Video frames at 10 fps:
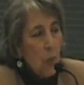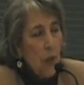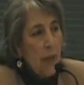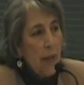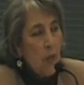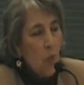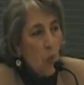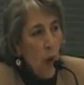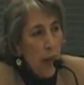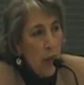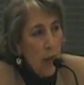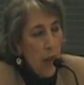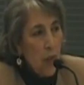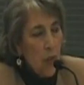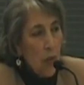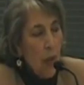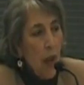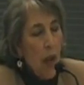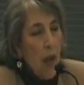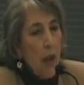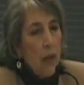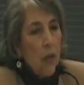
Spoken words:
but it is regulation. And